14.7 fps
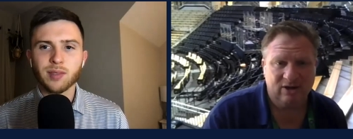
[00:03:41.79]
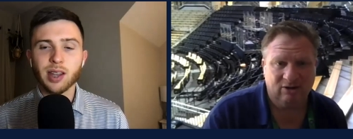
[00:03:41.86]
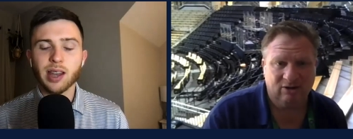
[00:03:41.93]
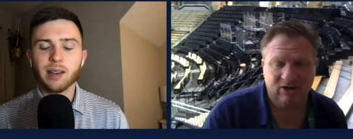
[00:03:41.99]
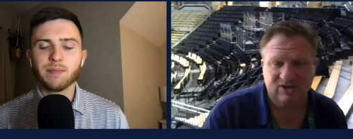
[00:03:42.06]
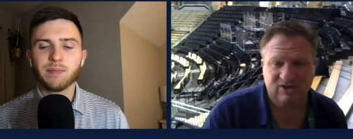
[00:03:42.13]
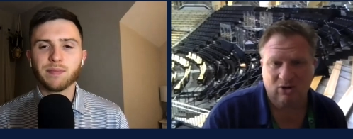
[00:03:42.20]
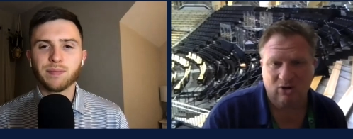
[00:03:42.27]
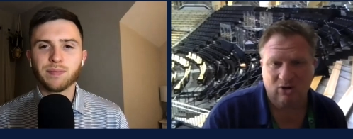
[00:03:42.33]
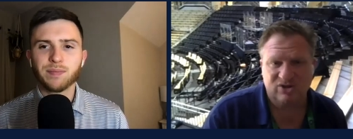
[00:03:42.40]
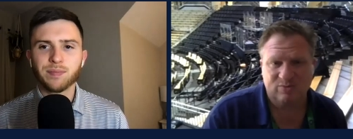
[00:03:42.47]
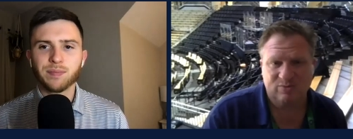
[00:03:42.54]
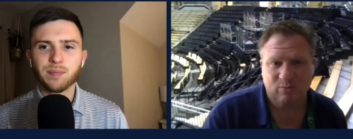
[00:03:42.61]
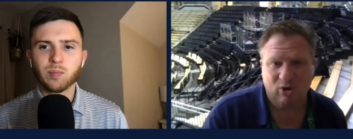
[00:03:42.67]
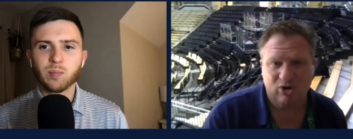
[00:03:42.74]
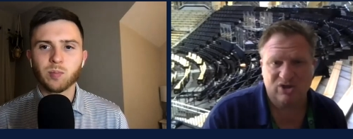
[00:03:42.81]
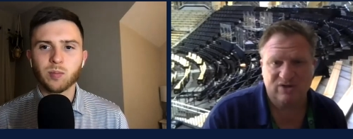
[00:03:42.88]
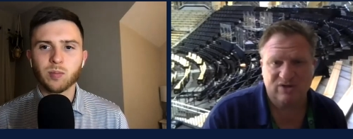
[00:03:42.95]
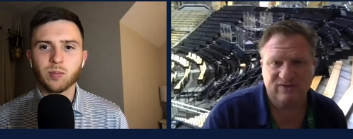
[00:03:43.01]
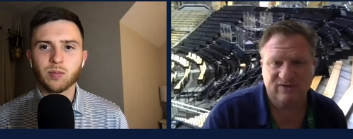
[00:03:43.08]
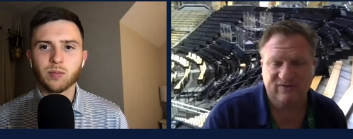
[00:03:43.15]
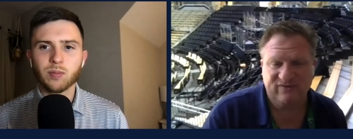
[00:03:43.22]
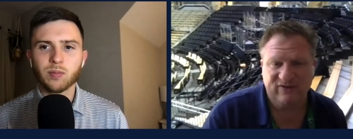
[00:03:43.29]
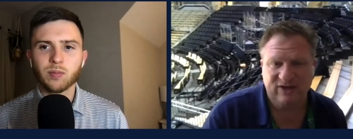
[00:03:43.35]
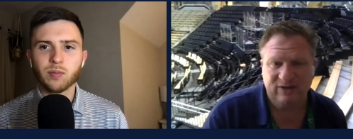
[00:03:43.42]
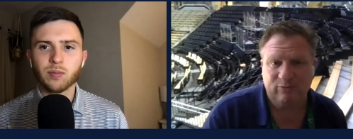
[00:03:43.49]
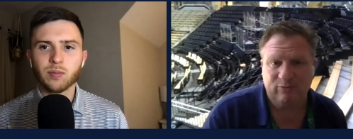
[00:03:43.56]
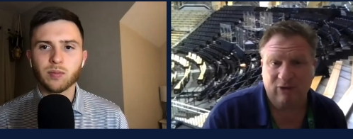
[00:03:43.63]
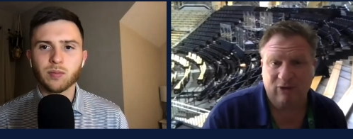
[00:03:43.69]
Speaker 1: Carolina's yeah. largest margin of
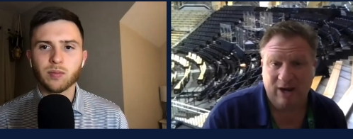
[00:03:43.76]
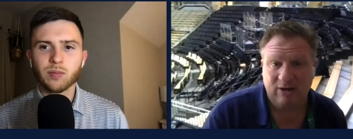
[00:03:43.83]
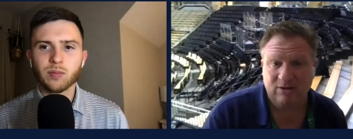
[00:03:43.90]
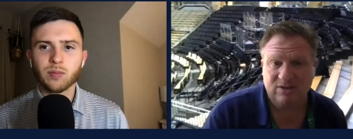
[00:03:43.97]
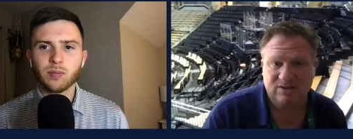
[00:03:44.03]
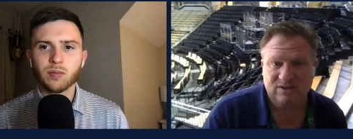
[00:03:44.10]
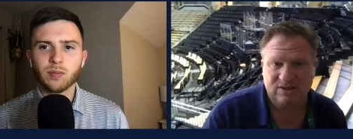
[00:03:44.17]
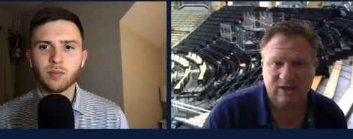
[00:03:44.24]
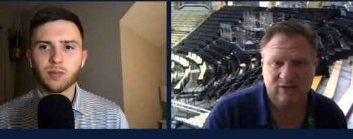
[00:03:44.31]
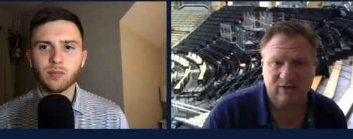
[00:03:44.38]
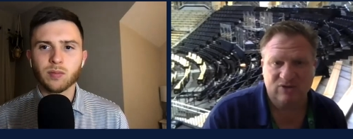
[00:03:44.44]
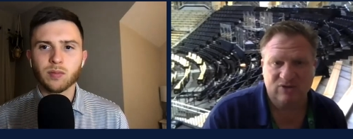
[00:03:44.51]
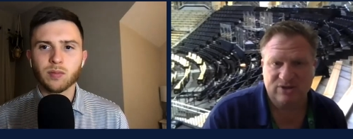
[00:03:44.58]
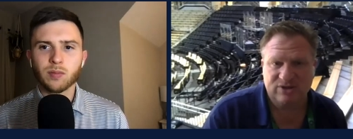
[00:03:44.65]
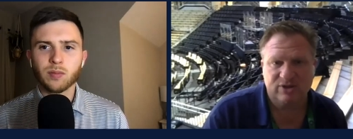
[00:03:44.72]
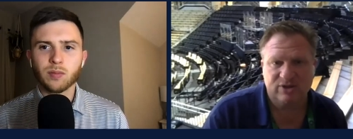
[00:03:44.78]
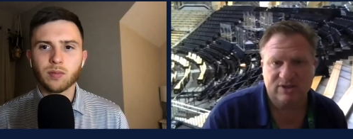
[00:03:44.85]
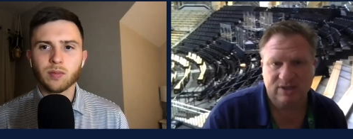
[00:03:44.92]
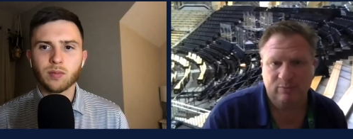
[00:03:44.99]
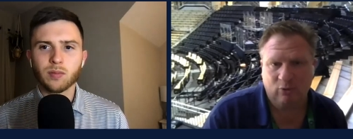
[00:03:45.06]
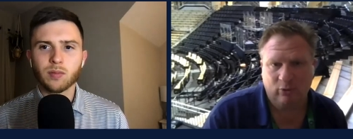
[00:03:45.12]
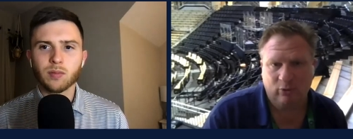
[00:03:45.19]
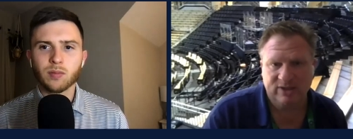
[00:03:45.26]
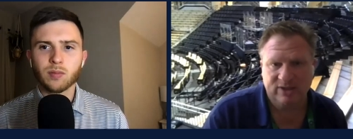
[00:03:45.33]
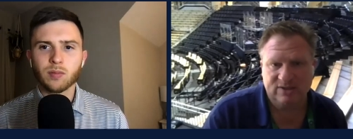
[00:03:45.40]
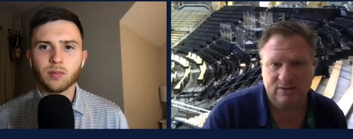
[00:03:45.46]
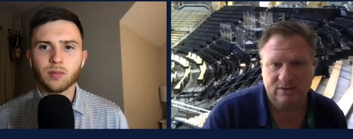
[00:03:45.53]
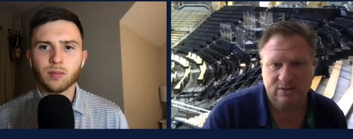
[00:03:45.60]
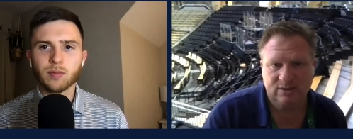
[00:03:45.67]
defeat prior to tonight was 13
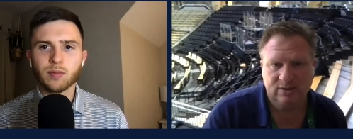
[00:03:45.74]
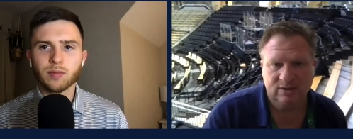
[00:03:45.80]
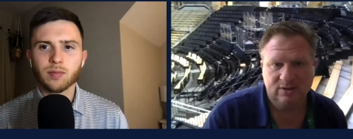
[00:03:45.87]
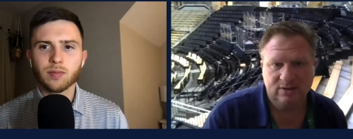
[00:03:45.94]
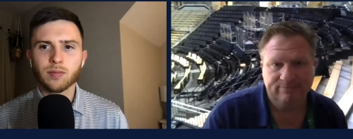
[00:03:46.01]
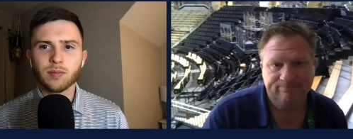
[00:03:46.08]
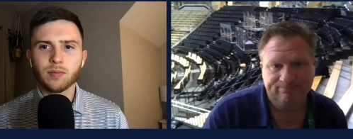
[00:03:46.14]
points. Mm-hmm.